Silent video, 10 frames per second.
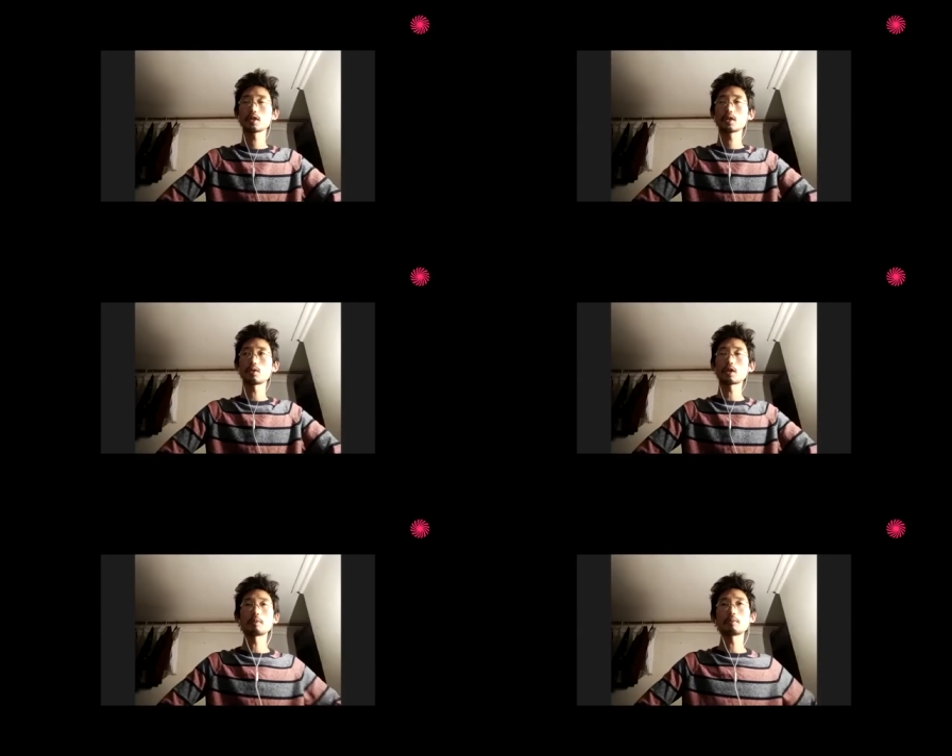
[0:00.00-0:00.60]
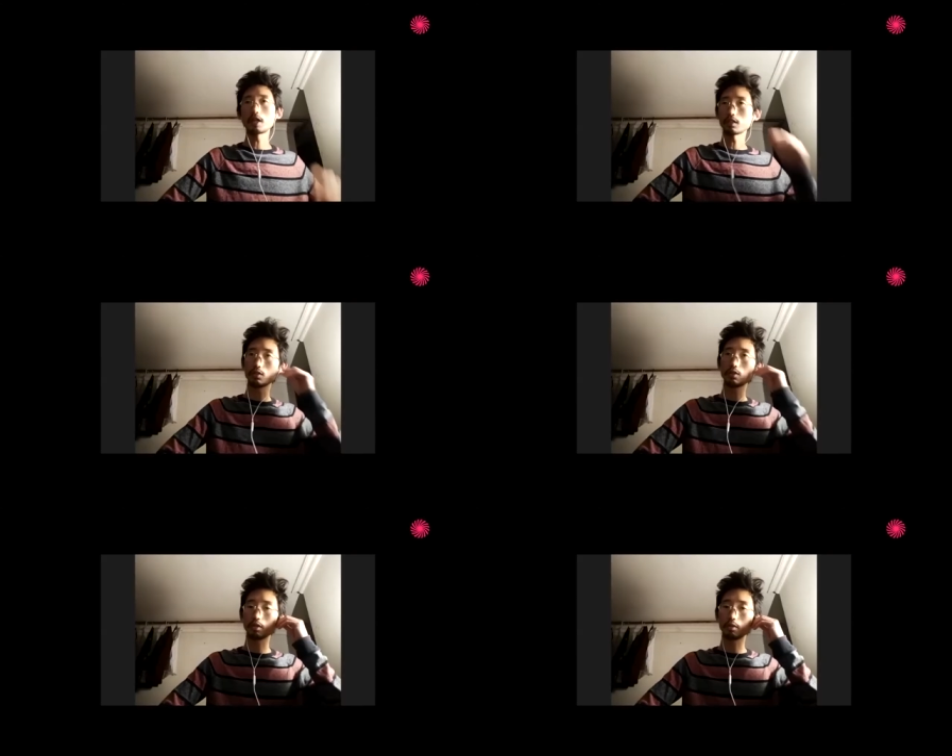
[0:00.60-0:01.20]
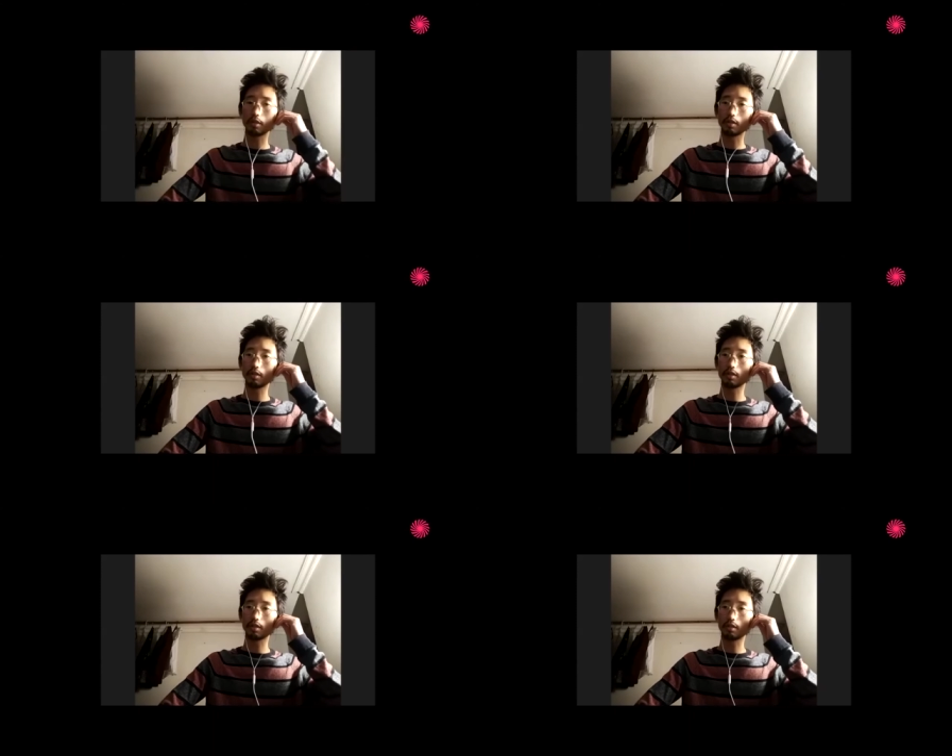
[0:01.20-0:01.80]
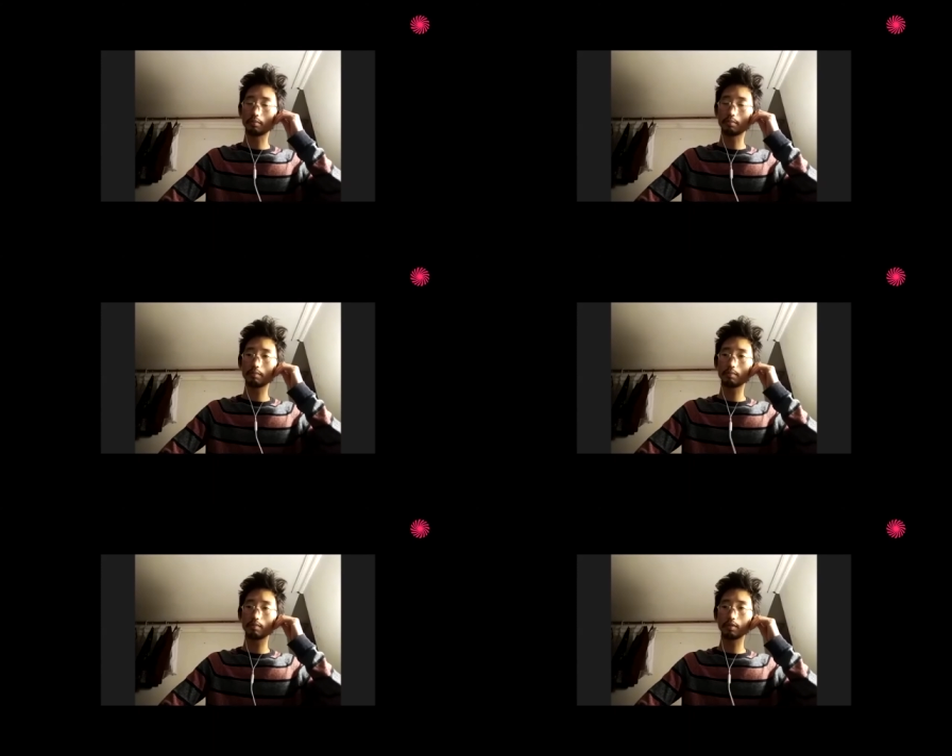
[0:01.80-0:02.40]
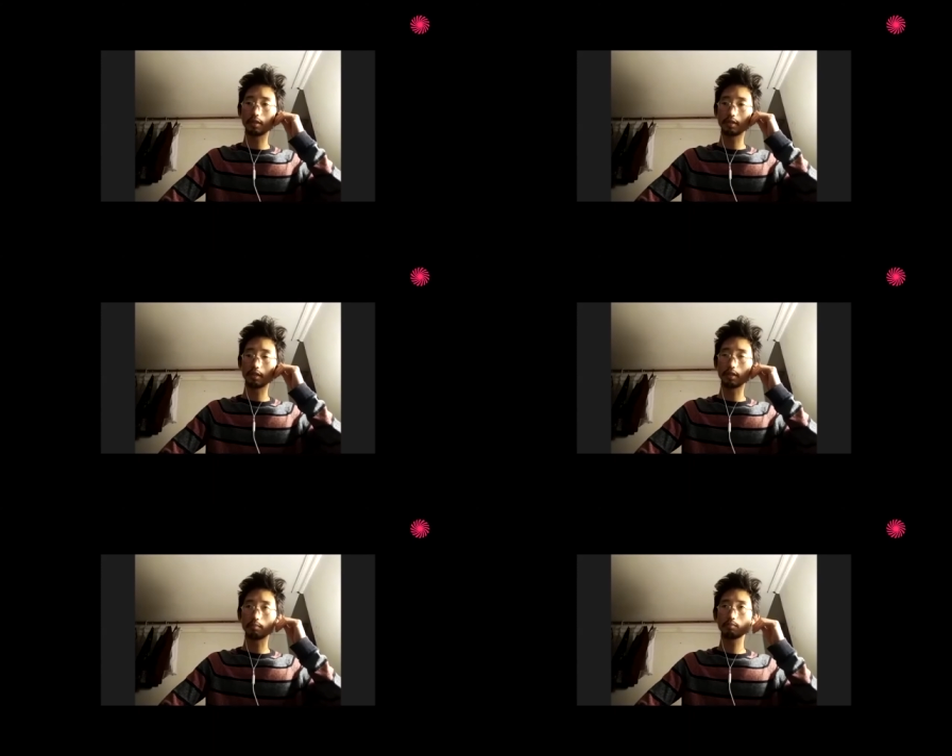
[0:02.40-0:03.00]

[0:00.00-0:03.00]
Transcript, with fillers: Okay, maybe I can talk about the like uh,